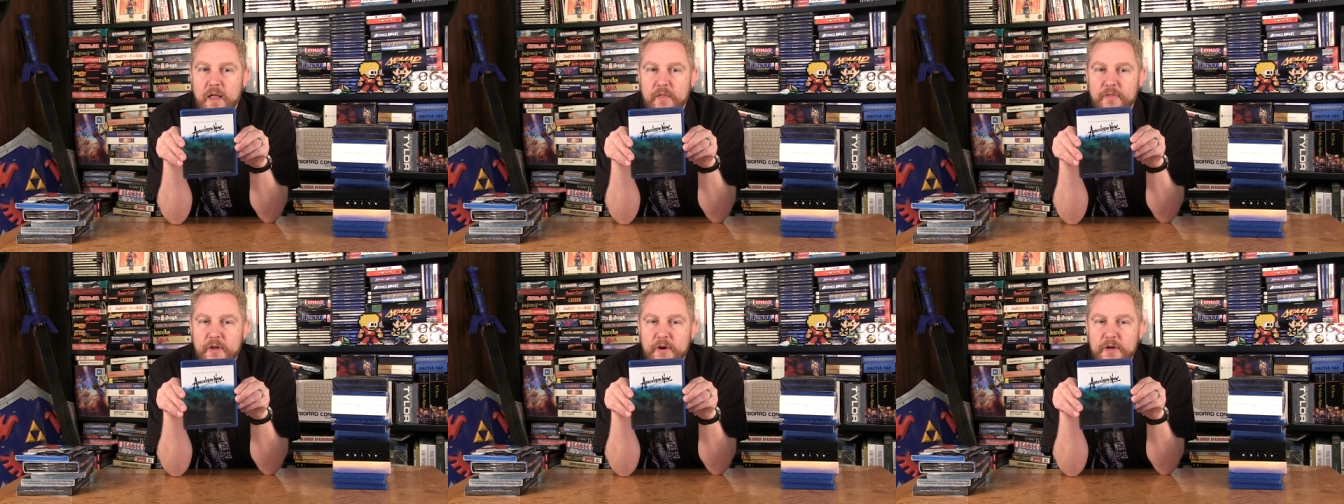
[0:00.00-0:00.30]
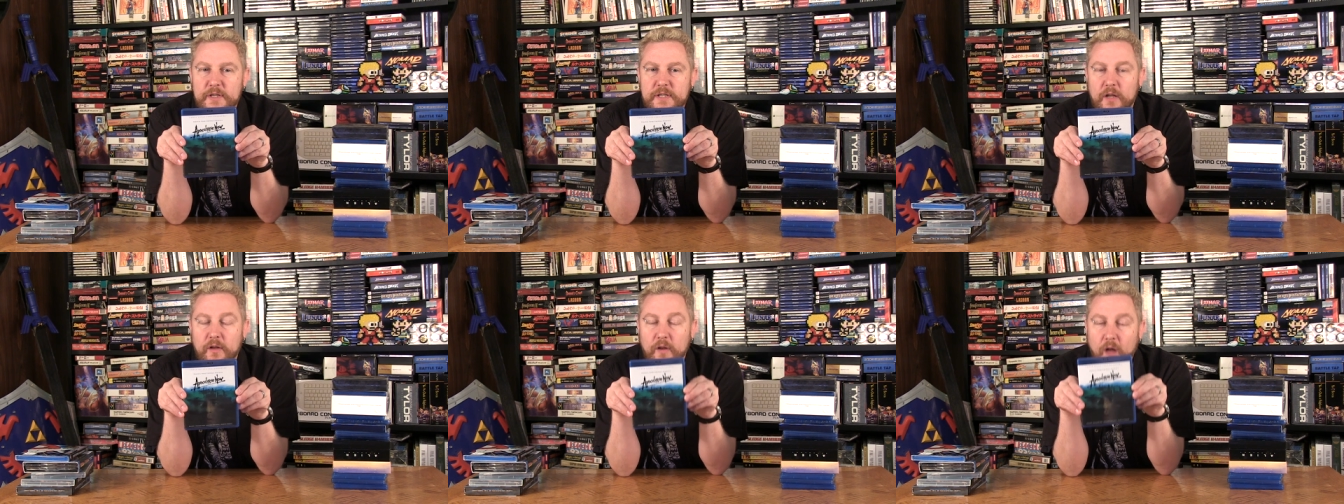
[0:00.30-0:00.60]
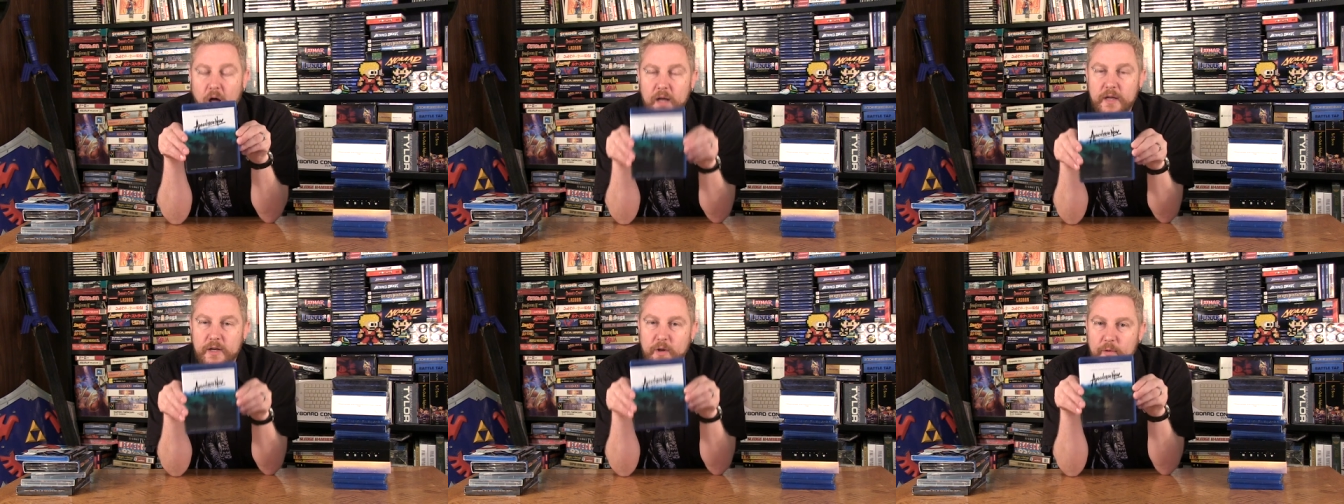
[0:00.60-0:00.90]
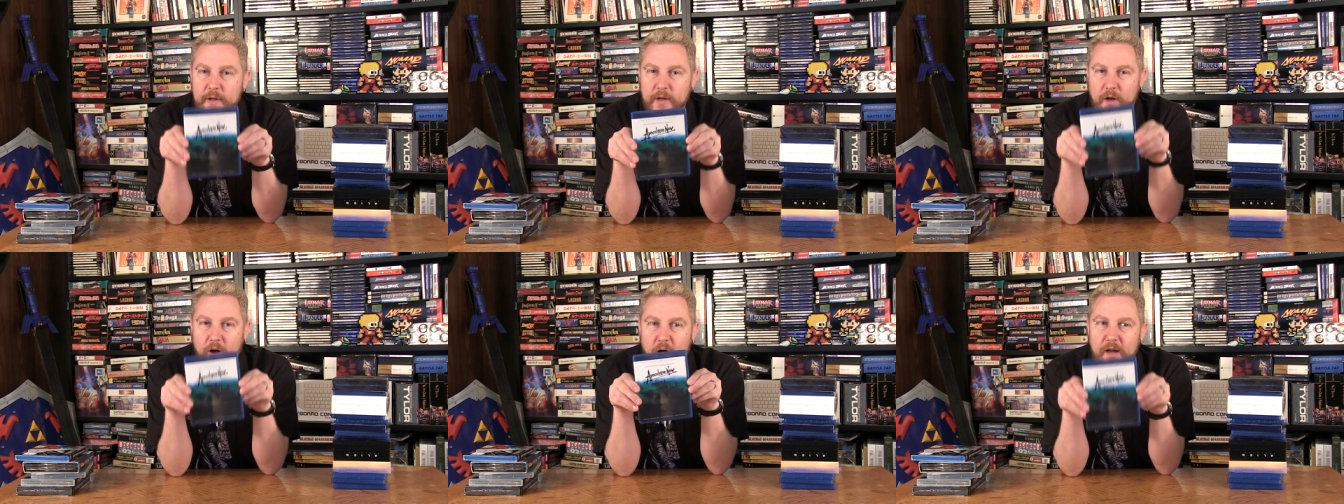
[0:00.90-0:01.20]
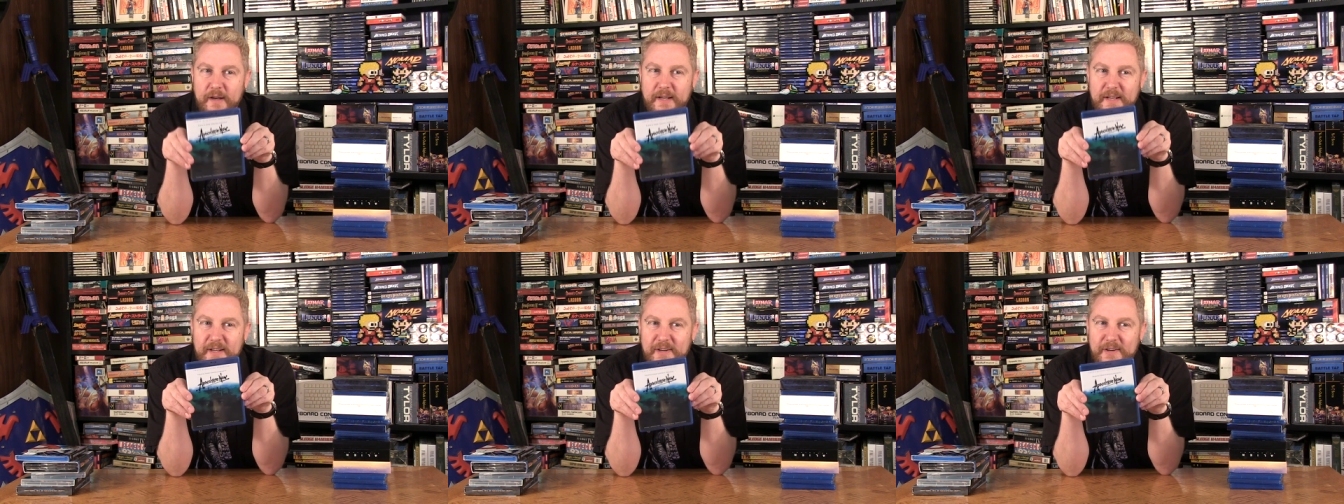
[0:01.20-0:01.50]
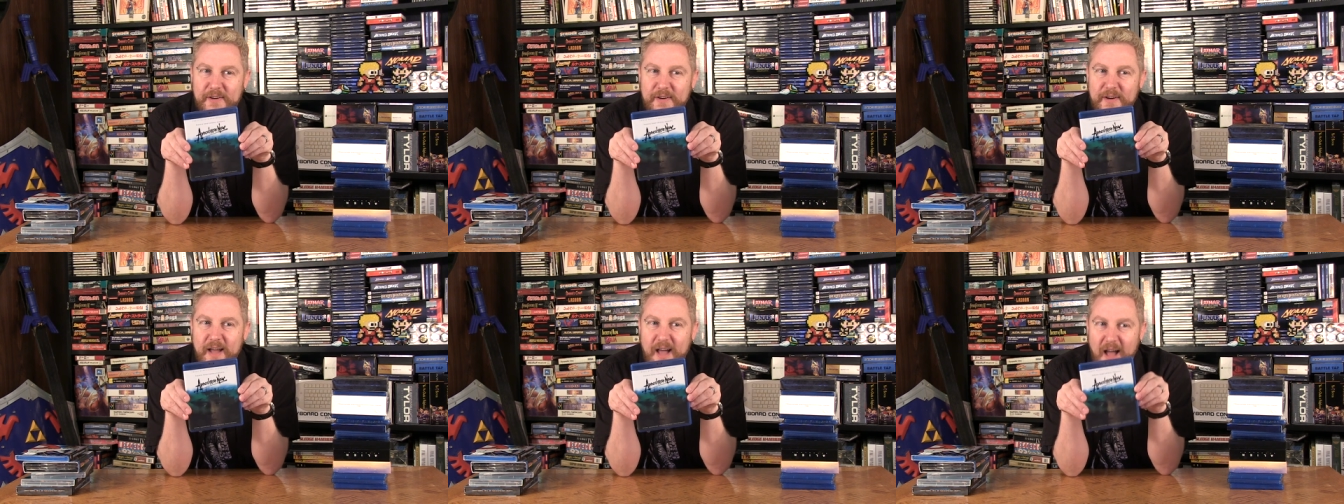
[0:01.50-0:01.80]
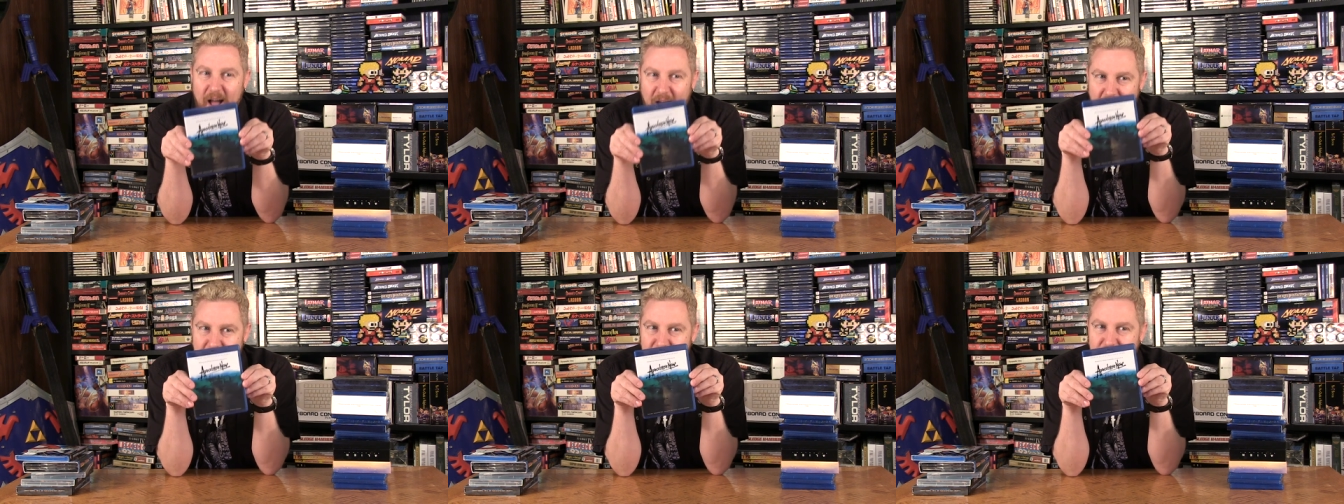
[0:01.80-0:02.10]
there's a lot going on here.
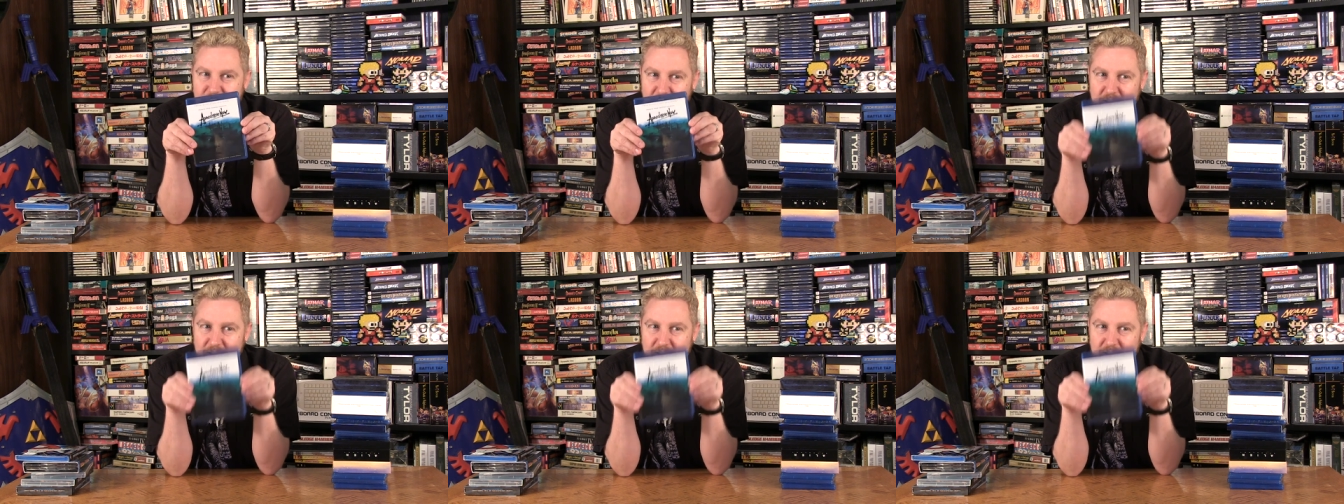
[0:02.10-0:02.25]
I've